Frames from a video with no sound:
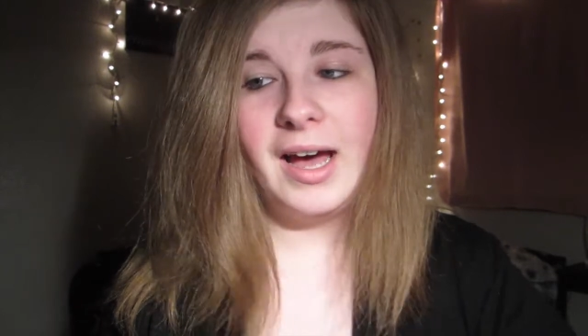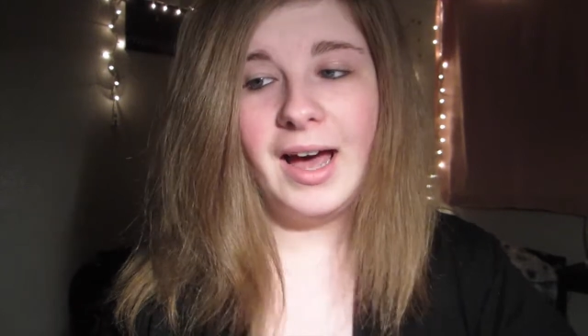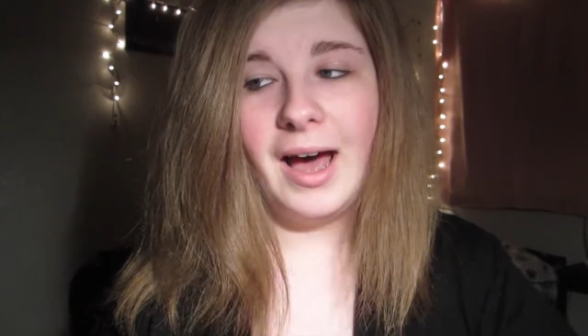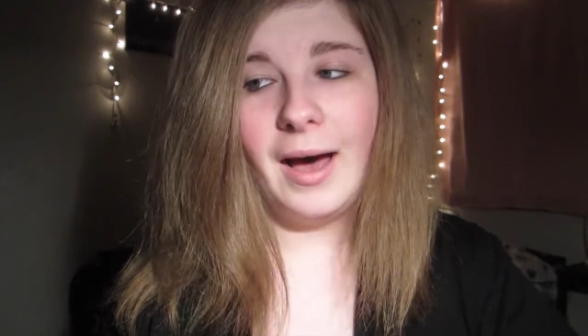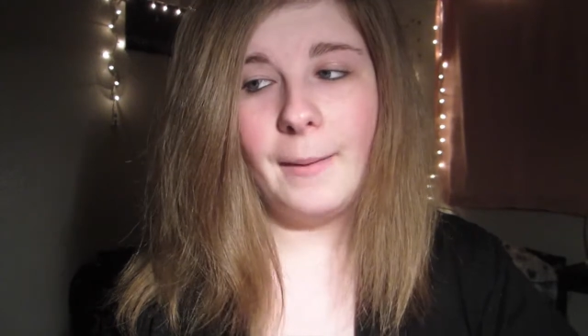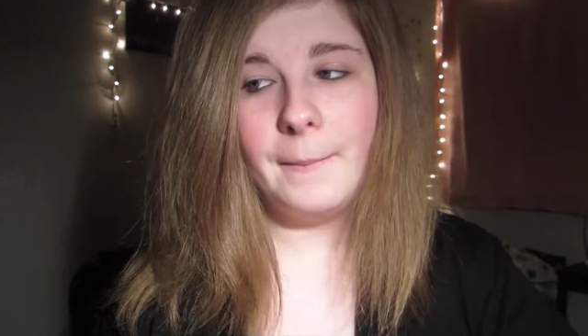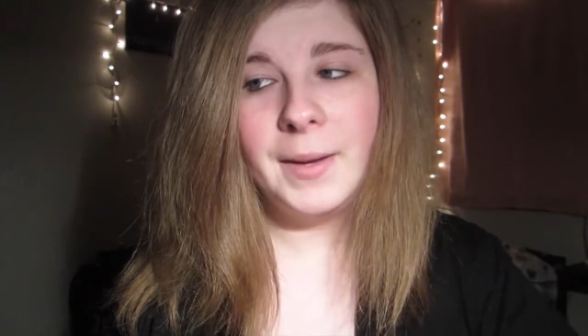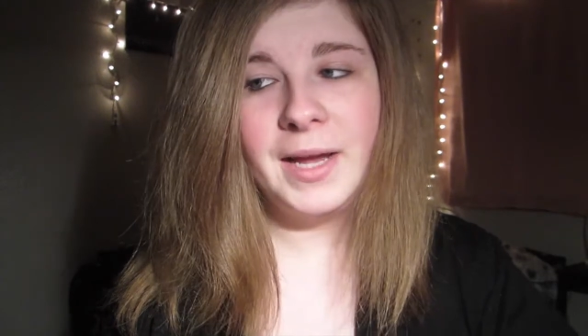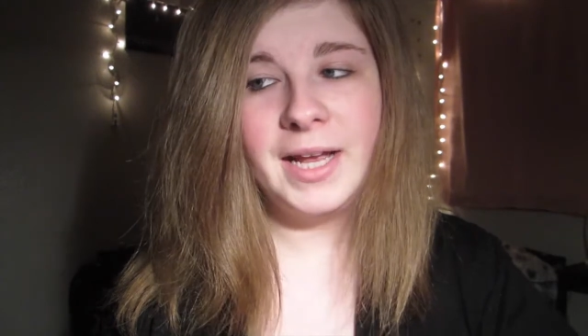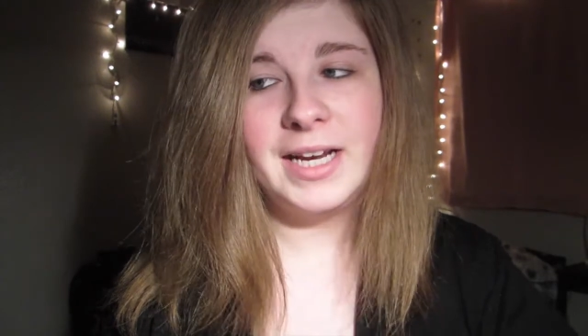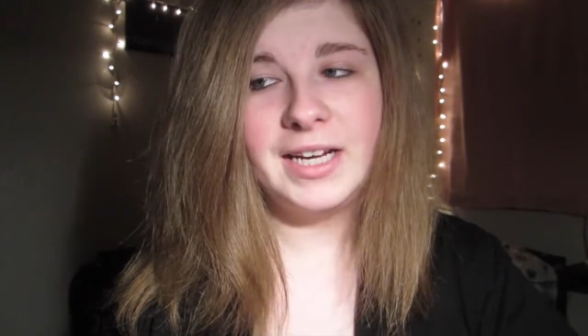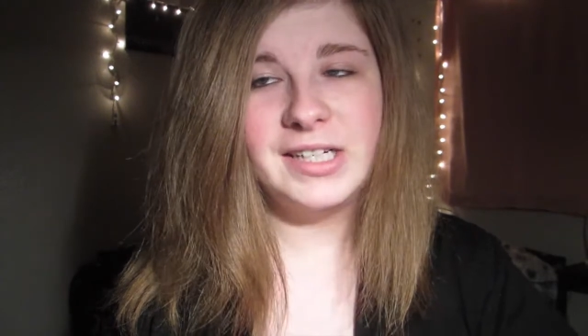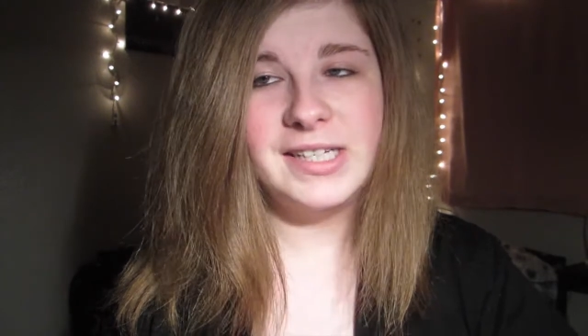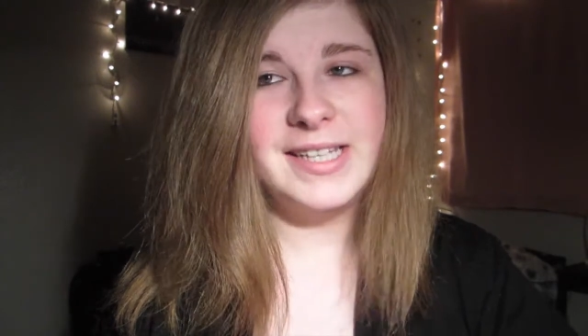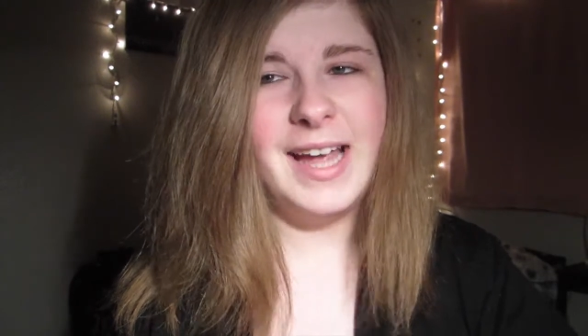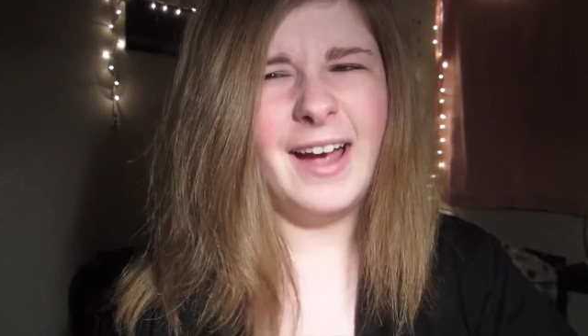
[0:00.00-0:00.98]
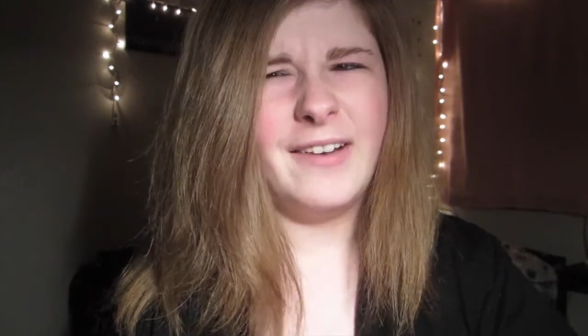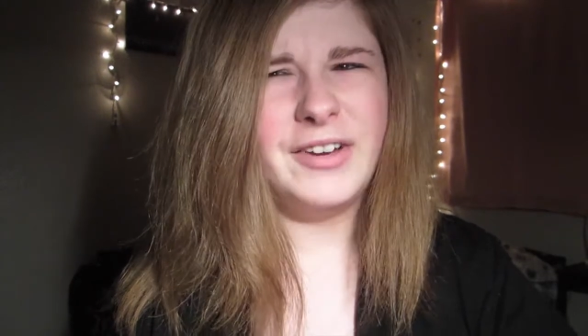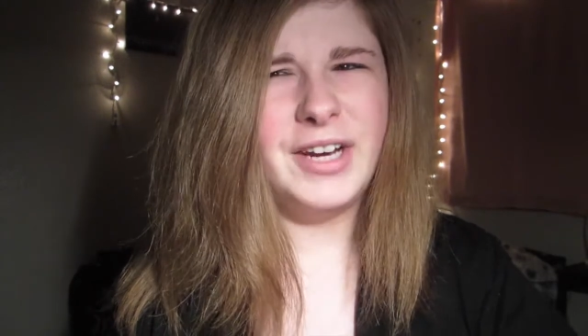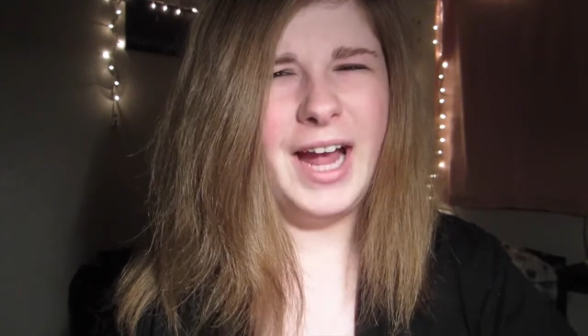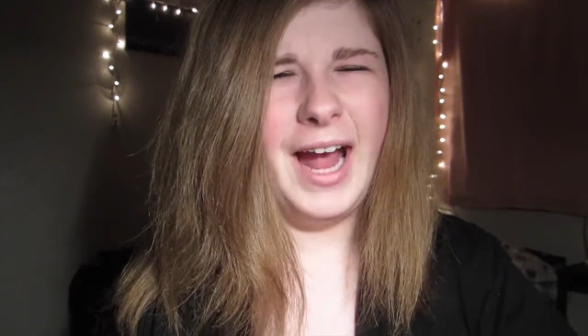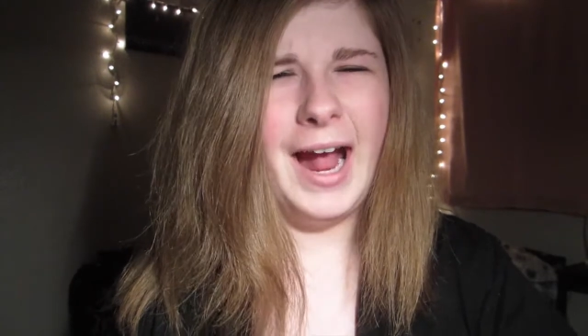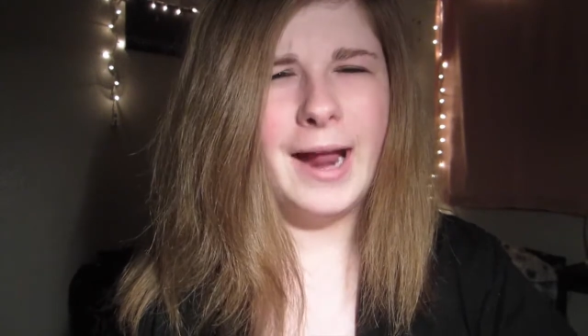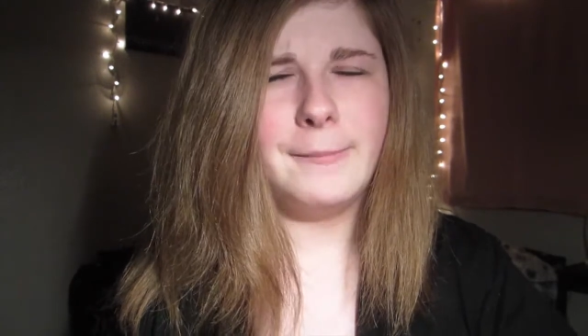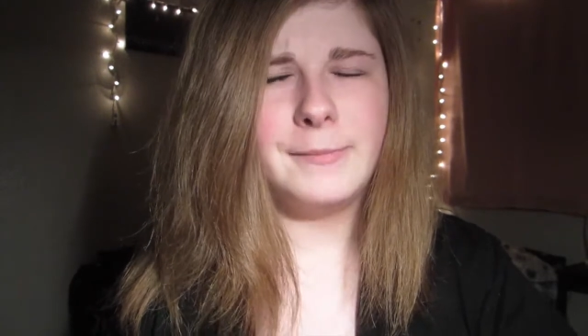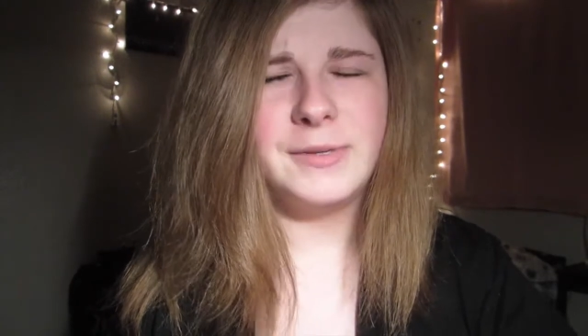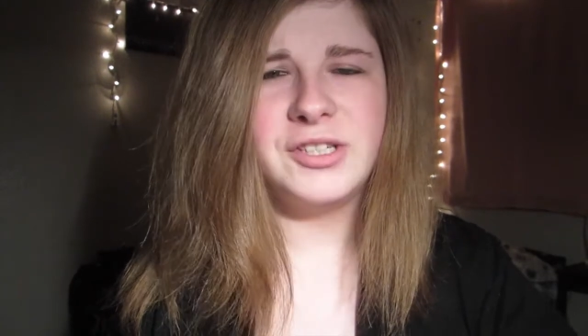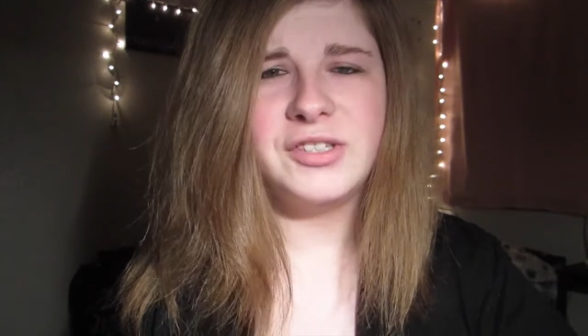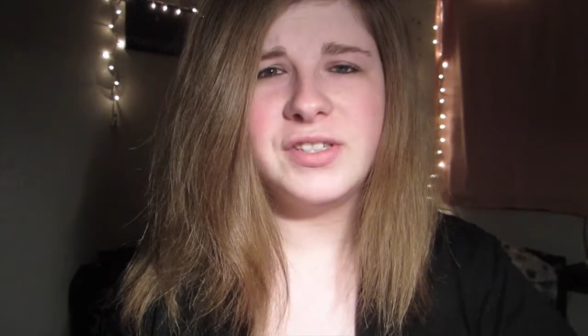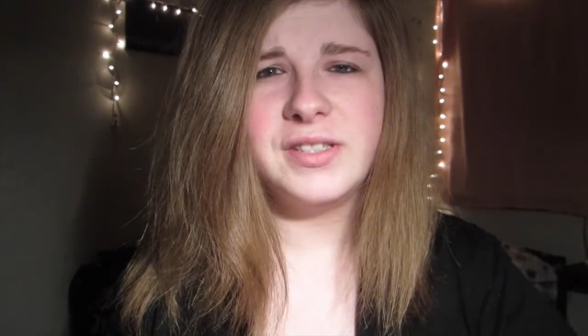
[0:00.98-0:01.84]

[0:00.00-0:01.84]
and I just haven't had much